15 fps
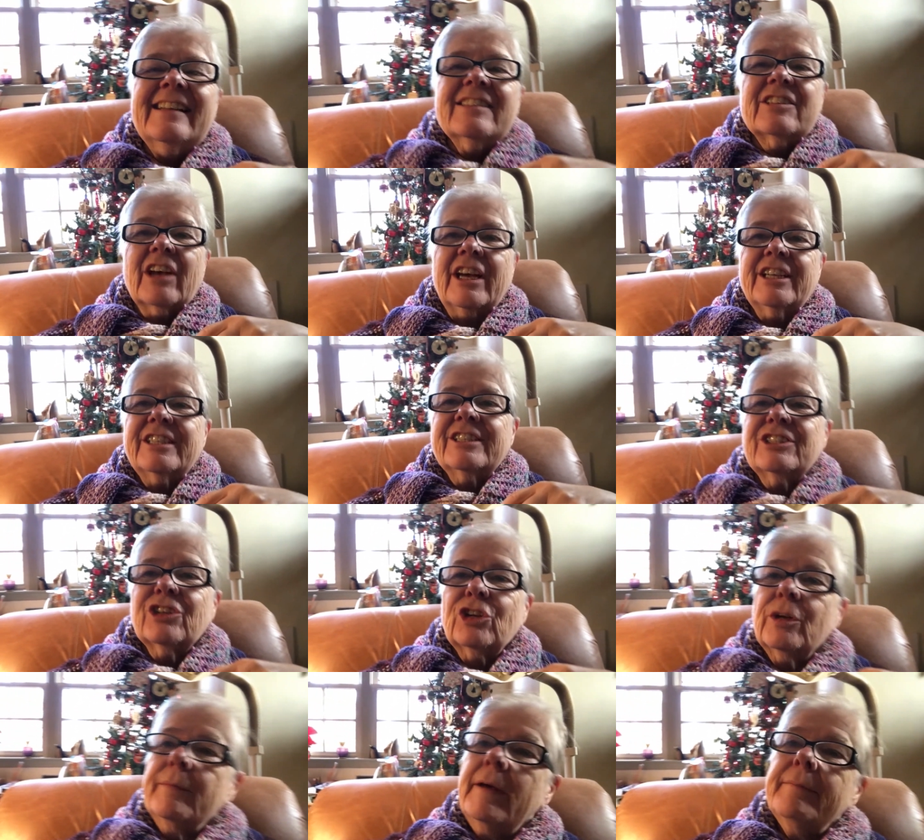So I just
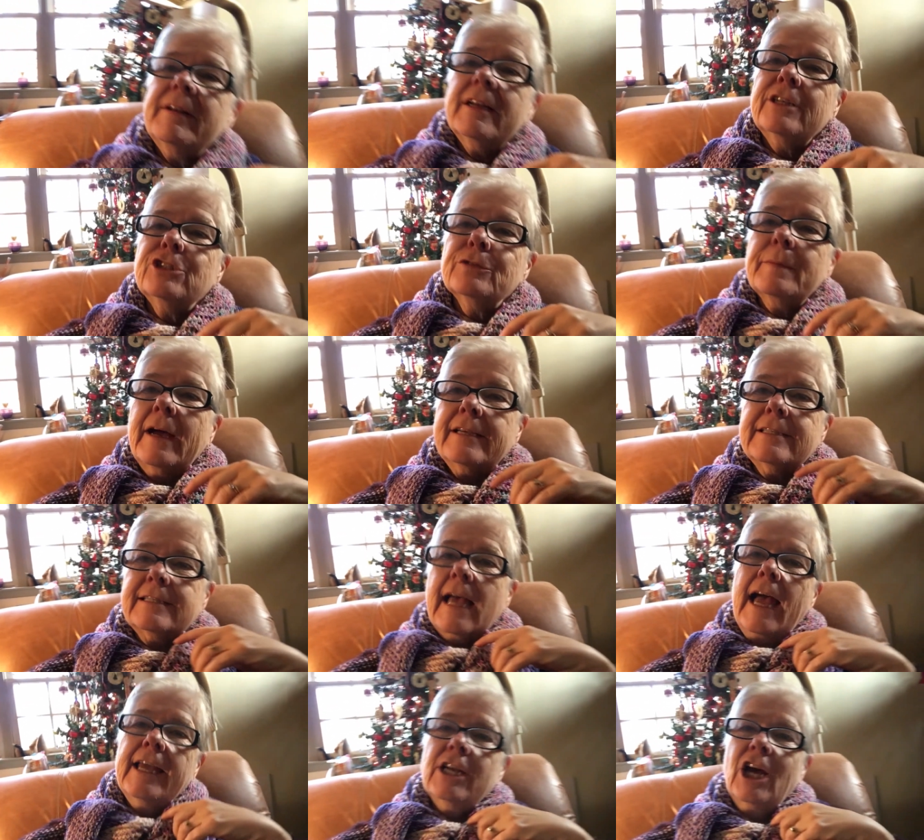told them, I'm going to do my
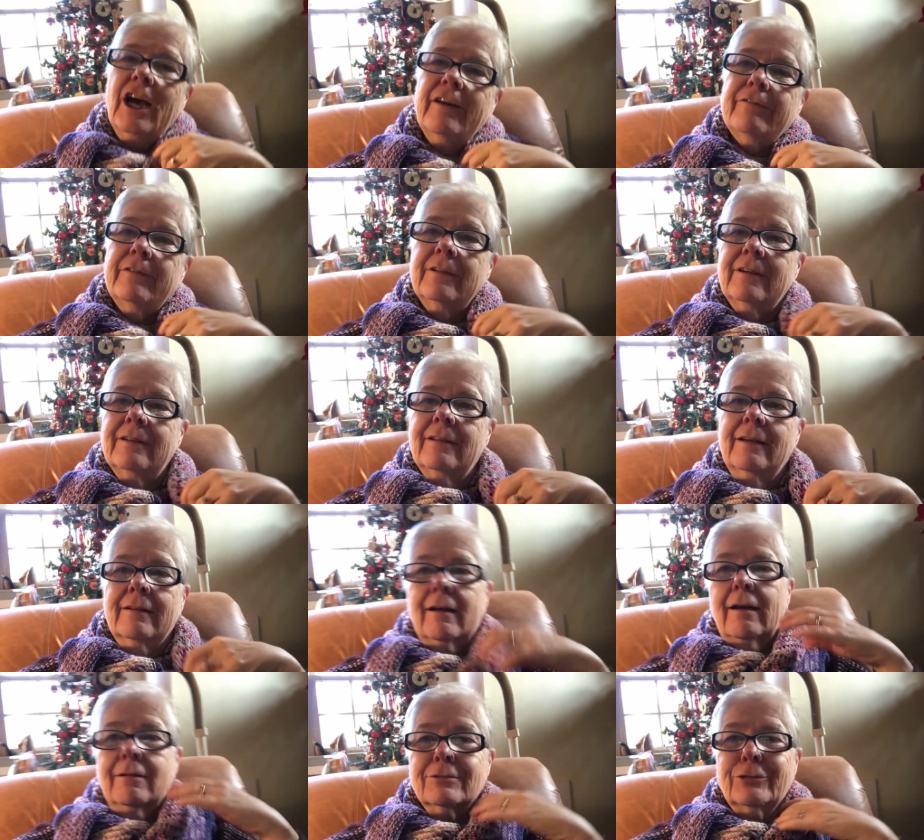sign off. And they're like,
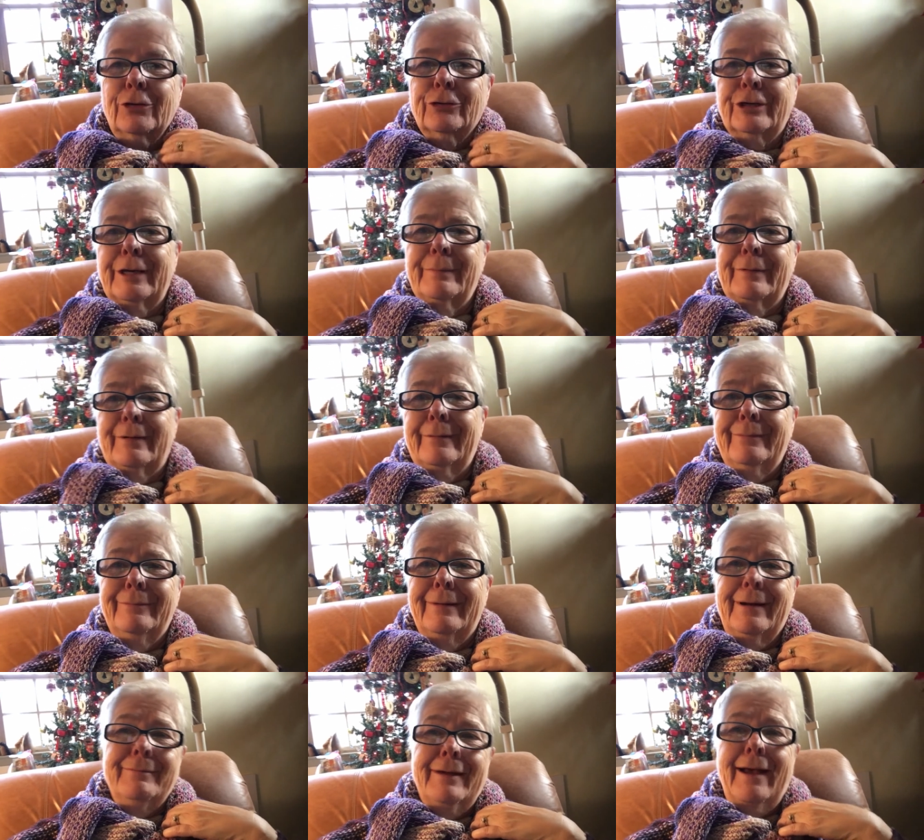oh, so keep
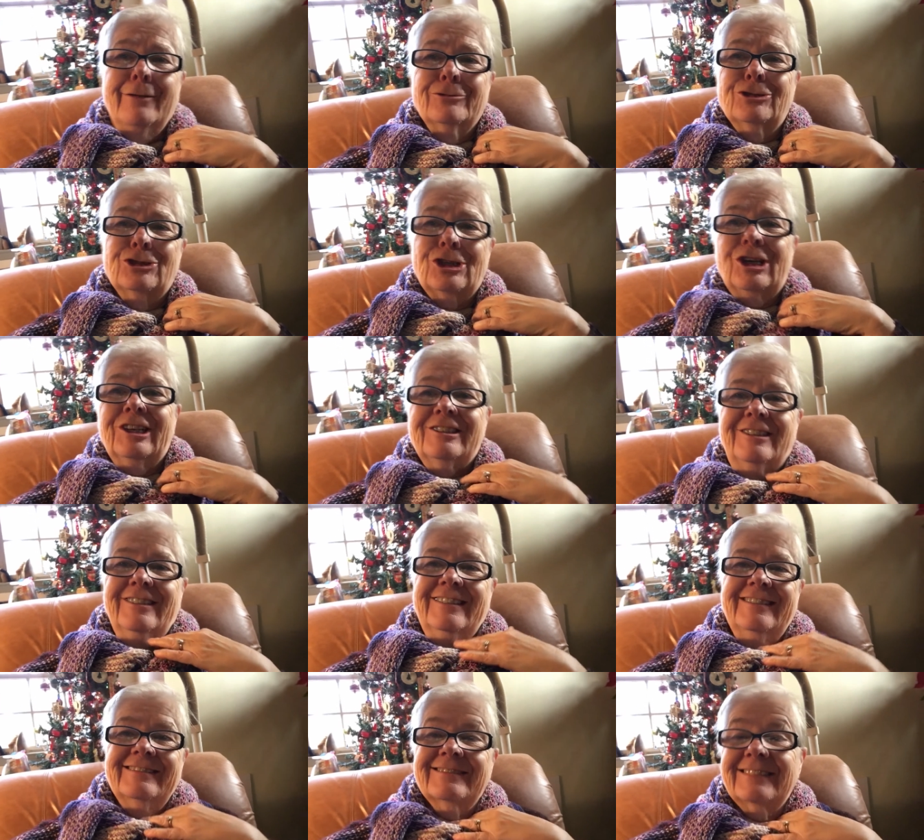my mouth shut.
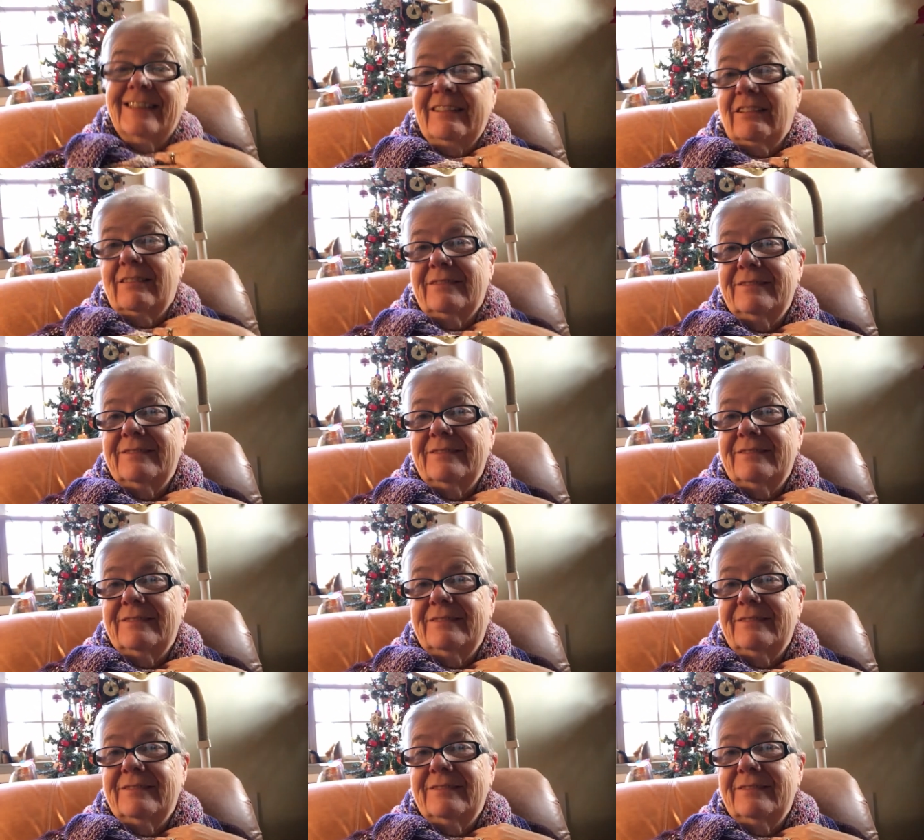I was like,